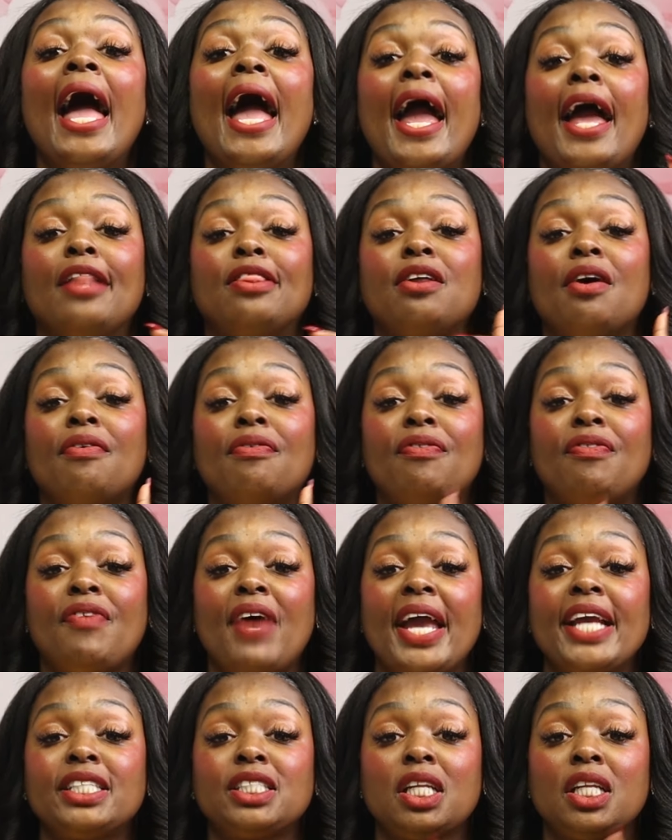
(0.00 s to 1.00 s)
And the
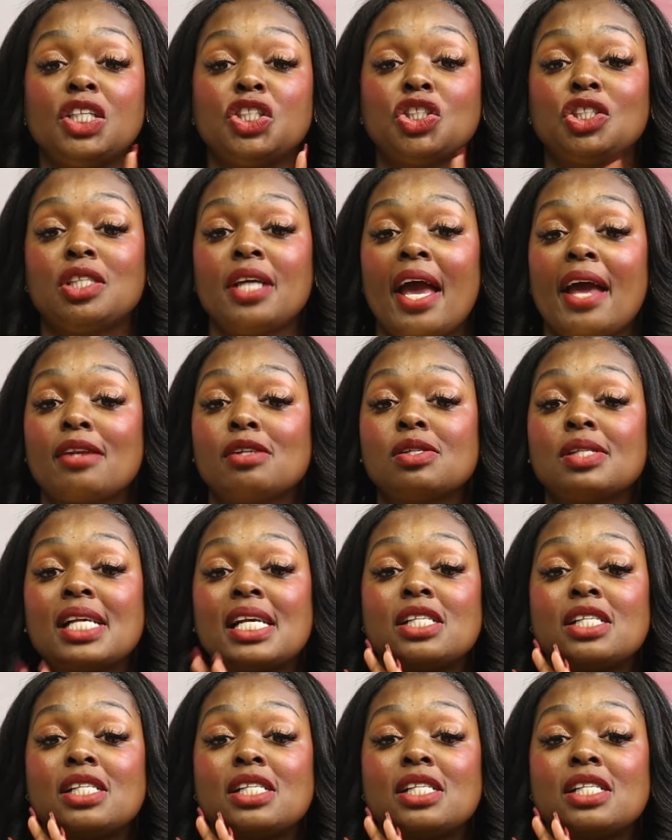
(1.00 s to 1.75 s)
Faceless channels